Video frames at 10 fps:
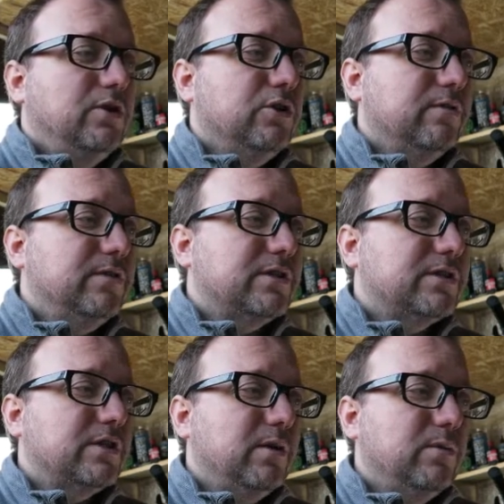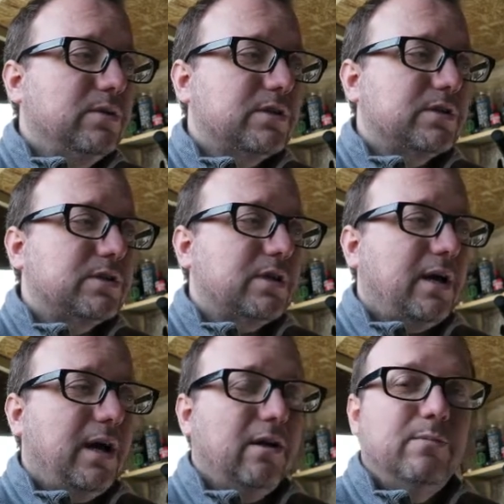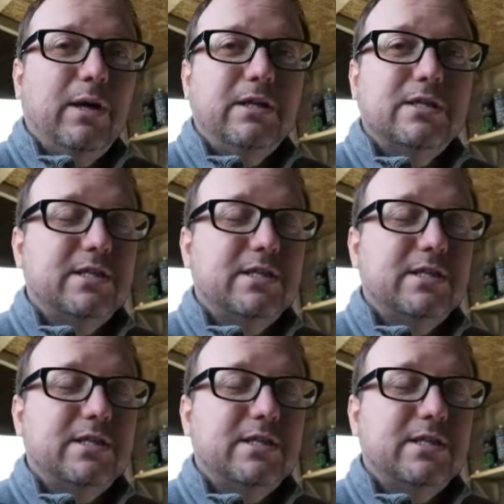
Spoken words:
Jonathan Stokes, hello mate.